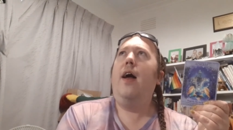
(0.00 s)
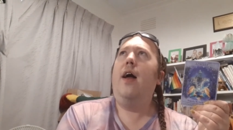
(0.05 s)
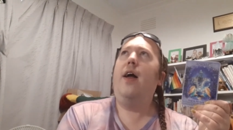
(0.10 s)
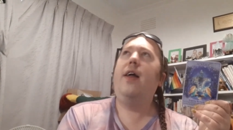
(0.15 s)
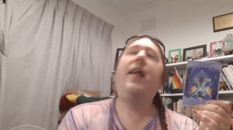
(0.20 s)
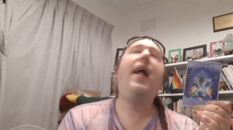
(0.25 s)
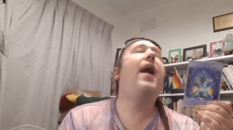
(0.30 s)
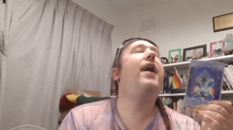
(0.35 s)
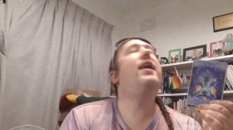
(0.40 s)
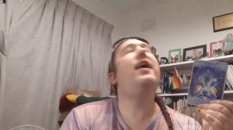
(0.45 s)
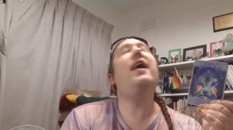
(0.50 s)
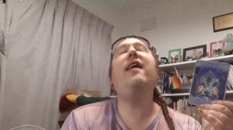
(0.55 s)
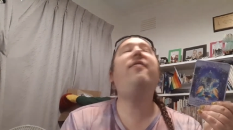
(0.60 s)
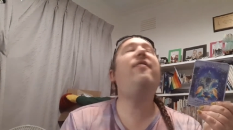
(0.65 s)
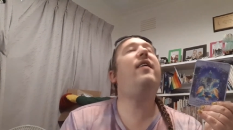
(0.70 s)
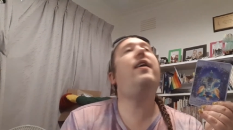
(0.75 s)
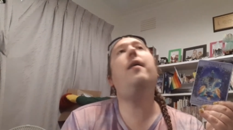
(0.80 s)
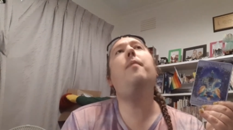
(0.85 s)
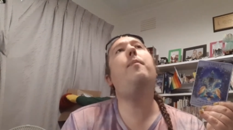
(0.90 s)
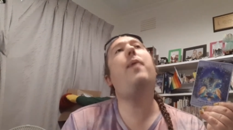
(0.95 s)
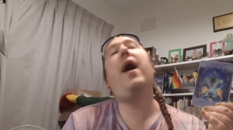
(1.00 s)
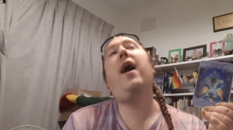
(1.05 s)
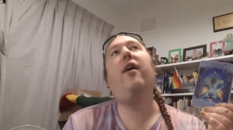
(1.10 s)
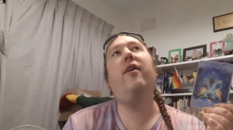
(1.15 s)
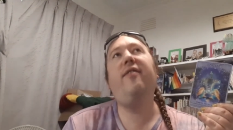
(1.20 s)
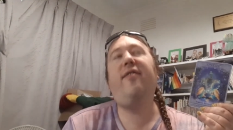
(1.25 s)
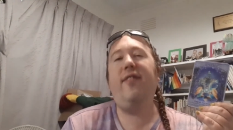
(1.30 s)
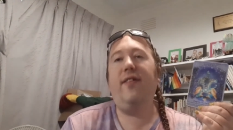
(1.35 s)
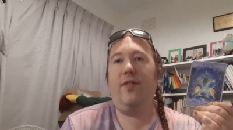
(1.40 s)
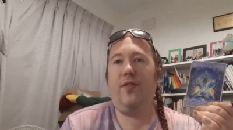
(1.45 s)
Okay, it's a
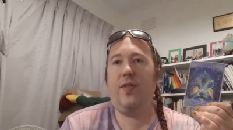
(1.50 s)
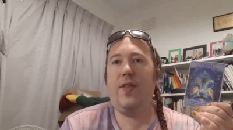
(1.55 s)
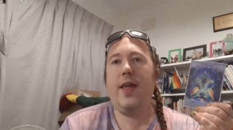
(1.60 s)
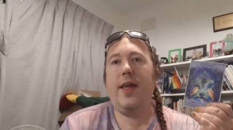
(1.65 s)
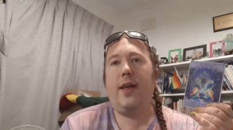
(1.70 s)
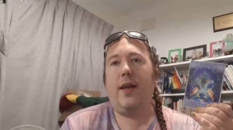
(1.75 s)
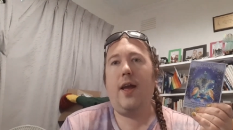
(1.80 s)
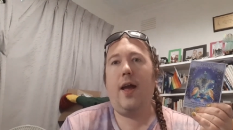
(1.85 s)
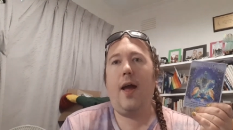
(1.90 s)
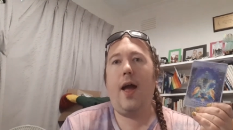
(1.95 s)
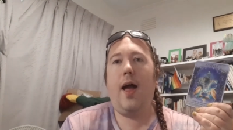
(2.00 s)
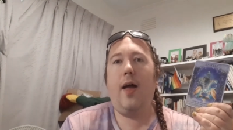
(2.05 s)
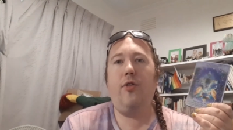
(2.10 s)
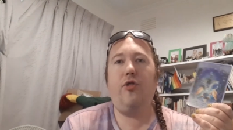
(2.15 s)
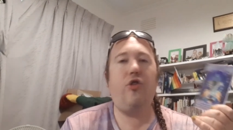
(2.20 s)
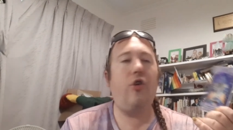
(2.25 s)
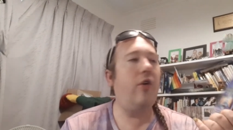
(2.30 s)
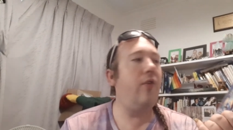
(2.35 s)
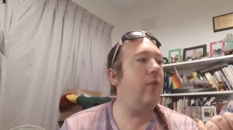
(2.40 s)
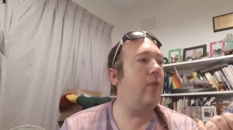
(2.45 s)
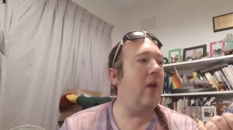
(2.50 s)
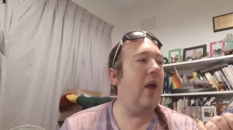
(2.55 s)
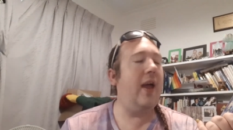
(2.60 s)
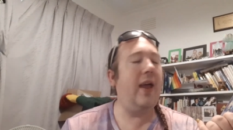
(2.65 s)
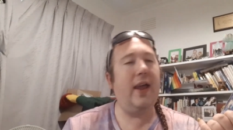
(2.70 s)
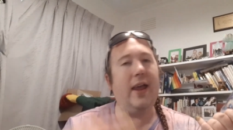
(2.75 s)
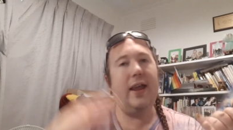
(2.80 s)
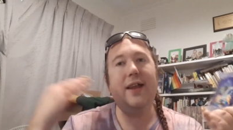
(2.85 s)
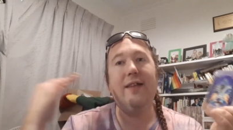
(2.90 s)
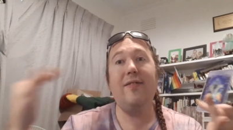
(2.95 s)
comparison thing. So
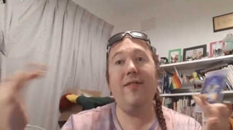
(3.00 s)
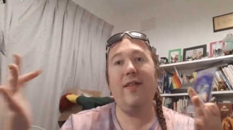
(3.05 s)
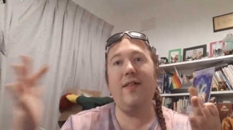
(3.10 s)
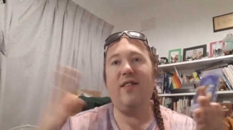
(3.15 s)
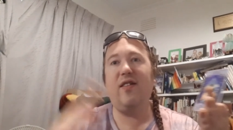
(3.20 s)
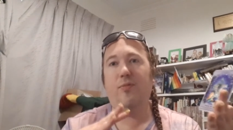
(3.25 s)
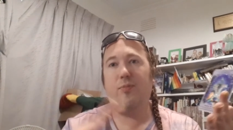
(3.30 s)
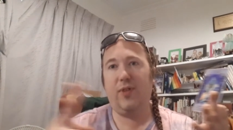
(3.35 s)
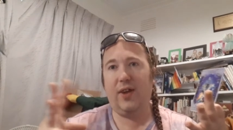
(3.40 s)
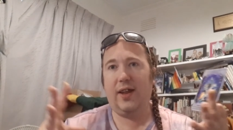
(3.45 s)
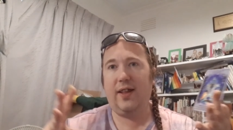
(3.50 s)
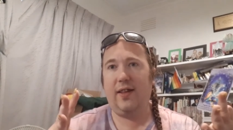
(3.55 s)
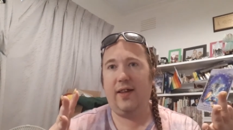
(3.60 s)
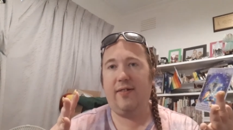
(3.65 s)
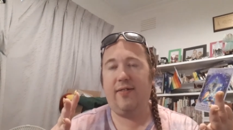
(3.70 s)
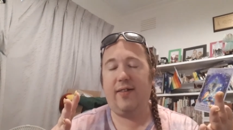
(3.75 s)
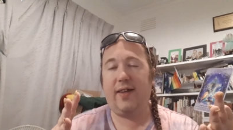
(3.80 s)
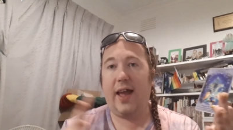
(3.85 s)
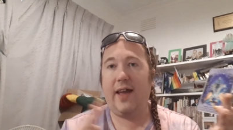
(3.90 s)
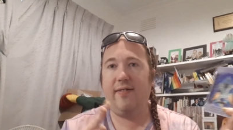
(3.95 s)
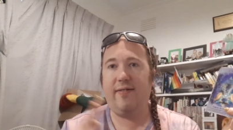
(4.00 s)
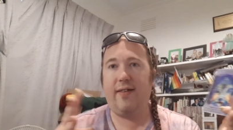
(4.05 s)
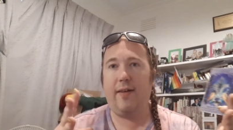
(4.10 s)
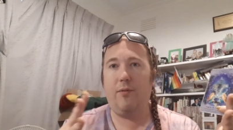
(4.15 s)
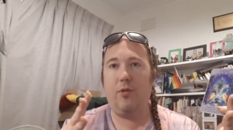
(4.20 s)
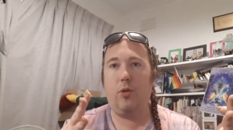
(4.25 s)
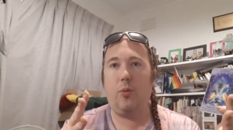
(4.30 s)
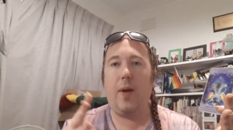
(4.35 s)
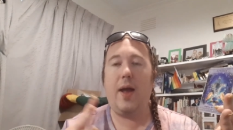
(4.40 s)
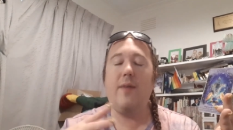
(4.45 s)
in this particular case,
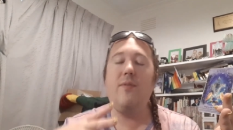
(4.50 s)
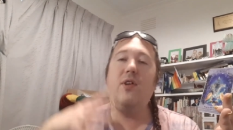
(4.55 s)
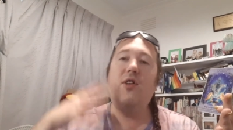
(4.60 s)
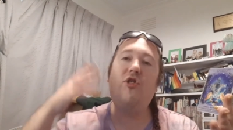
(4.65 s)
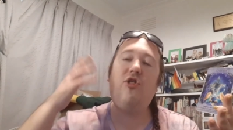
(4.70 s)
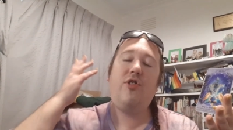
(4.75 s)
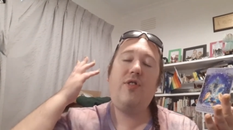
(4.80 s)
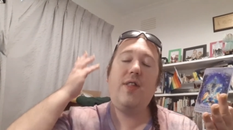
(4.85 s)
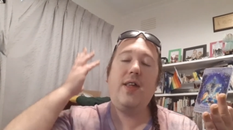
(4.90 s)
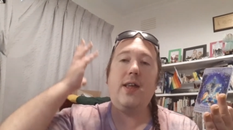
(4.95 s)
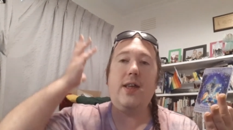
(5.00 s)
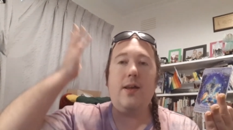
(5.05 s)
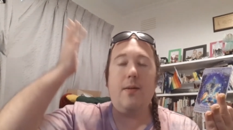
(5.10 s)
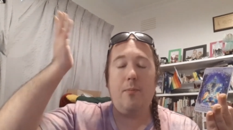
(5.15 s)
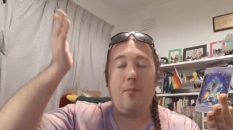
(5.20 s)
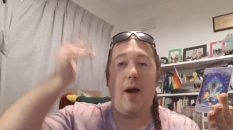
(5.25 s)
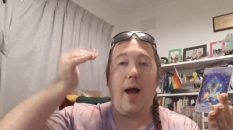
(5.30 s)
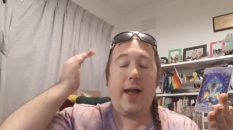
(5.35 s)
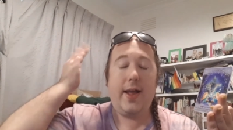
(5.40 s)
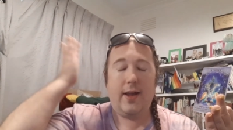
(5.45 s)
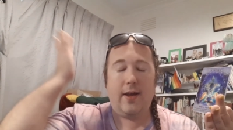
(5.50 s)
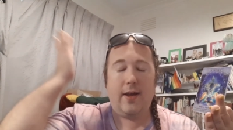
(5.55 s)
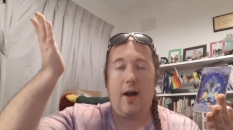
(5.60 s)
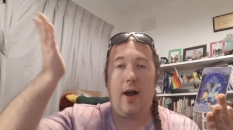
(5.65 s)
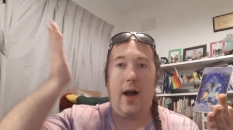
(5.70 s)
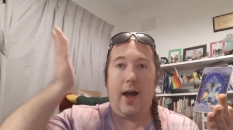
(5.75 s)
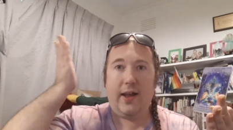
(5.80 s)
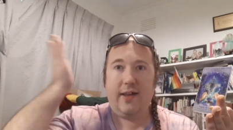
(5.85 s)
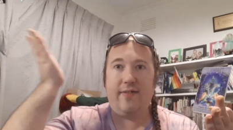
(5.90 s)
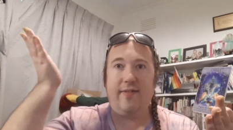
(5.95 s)
seventh wavers, my
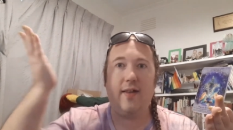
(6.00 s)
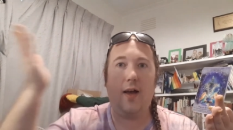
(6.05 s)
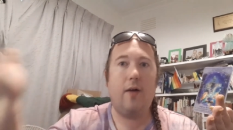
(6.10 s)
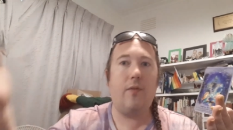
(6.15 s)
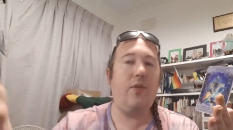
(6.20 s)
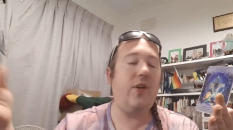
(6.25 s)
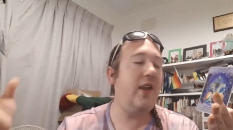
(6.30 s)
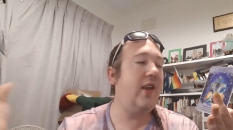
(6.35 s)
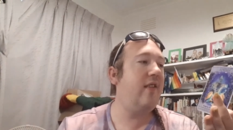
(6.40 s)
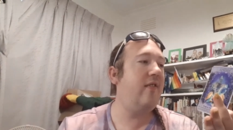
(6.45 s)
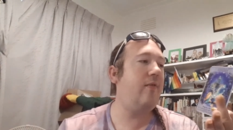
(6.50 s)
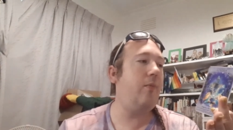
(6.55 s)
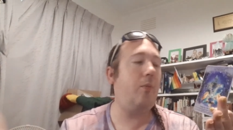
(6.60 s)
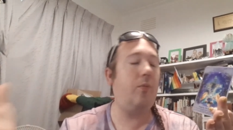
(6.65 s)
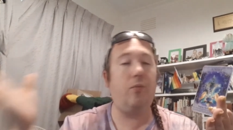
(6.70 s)
higher self is